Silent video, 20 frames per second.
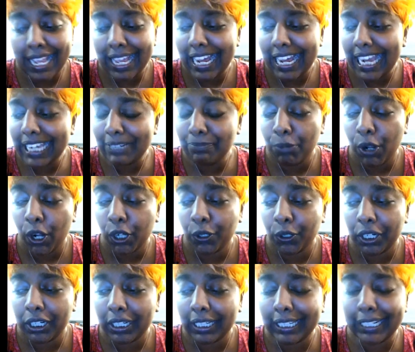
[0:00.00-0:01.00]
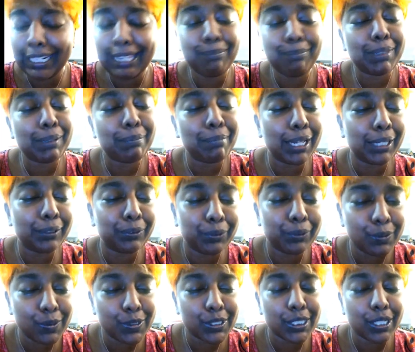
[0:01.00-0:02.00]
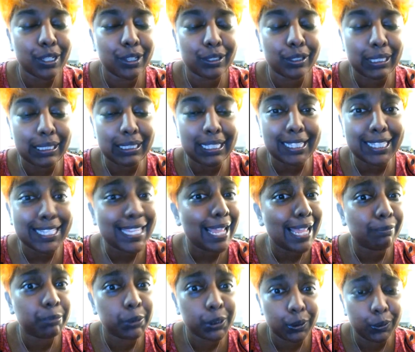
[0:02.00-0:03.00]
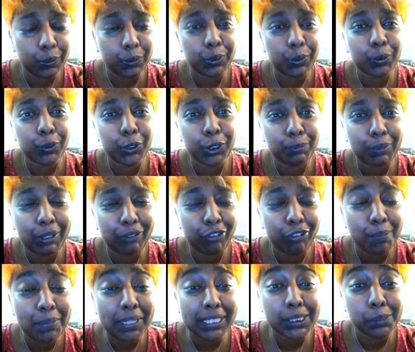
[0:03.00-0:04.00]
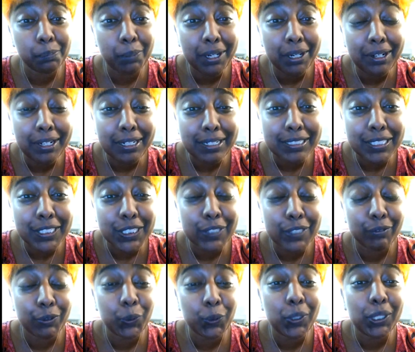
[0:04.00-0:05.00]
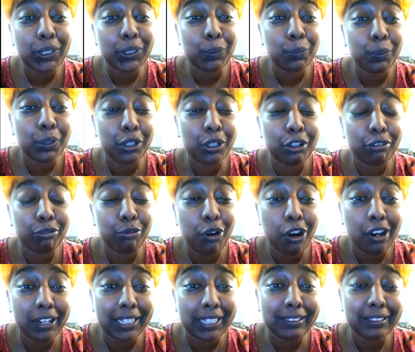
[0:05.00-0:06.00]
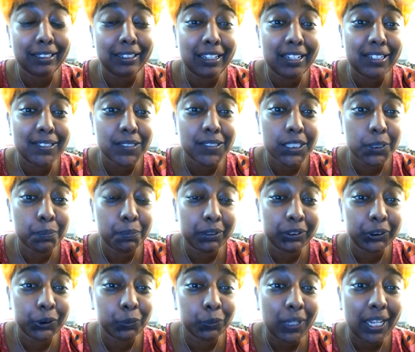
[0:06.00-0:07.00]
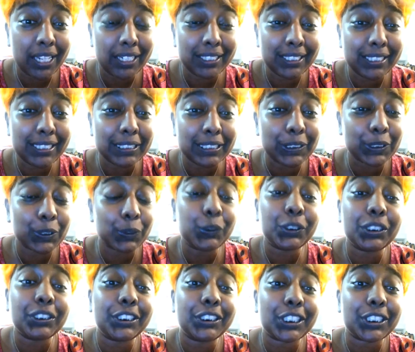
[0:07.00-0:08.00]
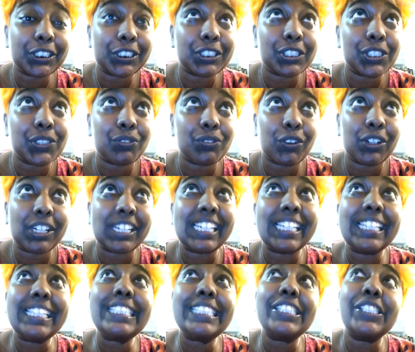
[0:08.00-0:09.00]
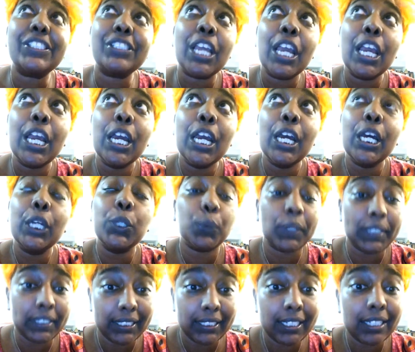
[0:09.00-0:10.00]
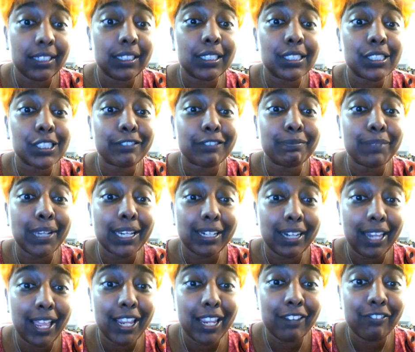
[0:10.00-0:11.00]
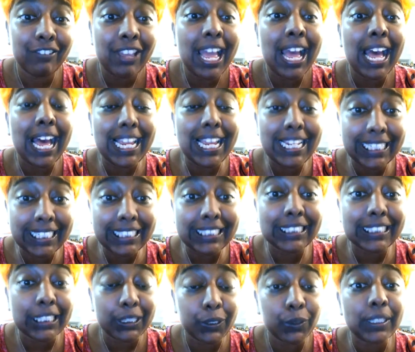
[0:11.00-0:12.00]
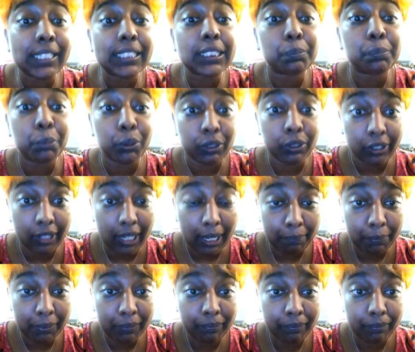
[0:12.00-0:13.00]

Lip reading: I'm not going to claim that my truths are the absolute truth, but from experience, and I'm doing the work of walking the lines of spirituality and social justice for at least 28 years of my life, I can tell you that's bullcrap.